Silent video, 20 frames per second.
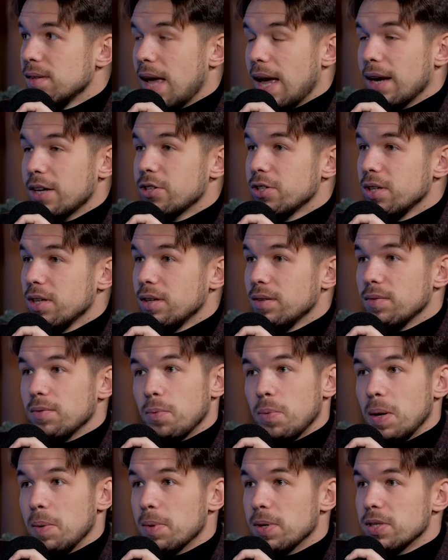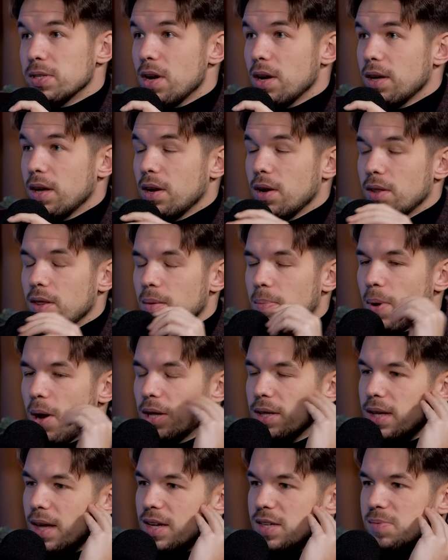actually, we were talking on the
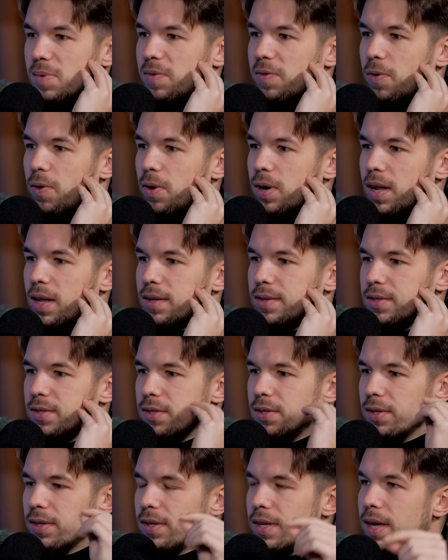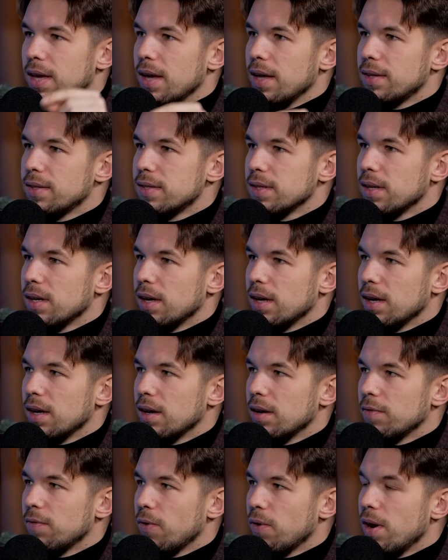podcast before that to get
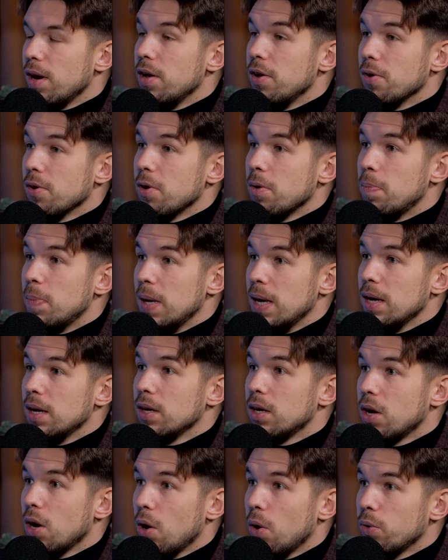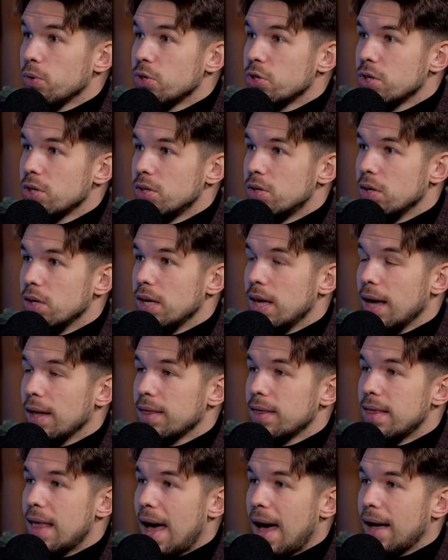for a European coach to
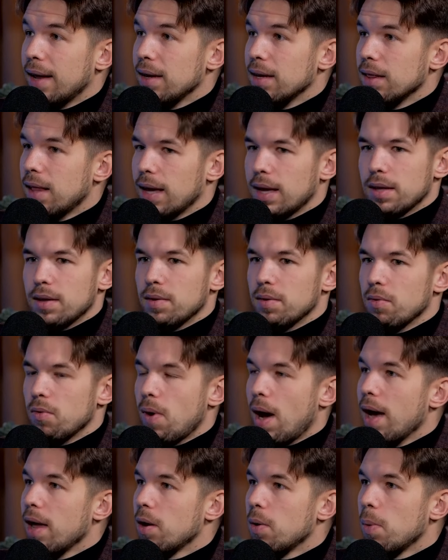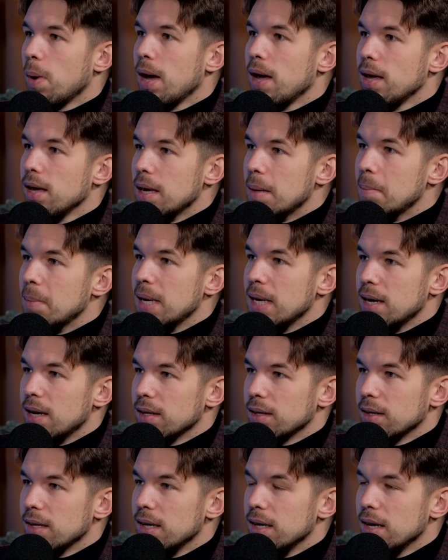get that right away
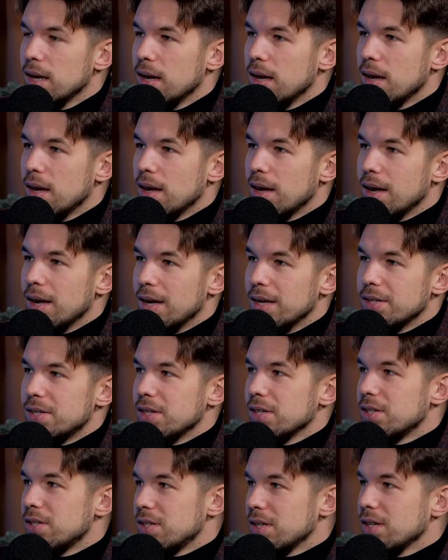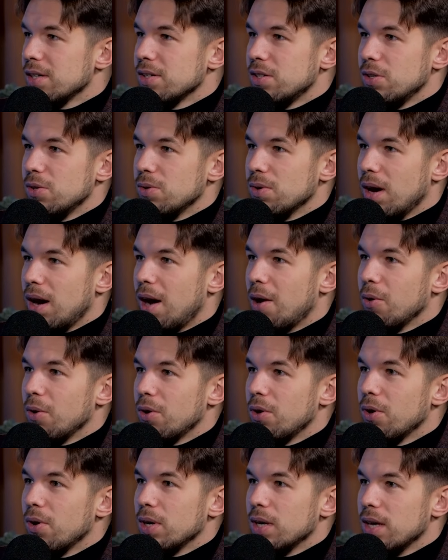immediately, it just tells you how
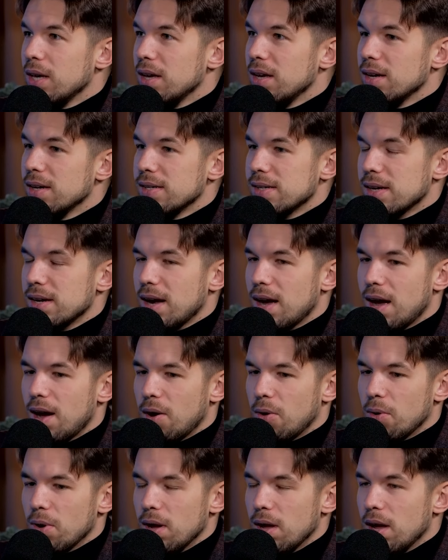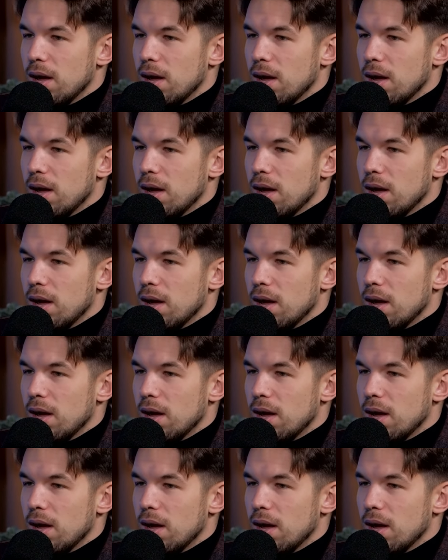good he is and how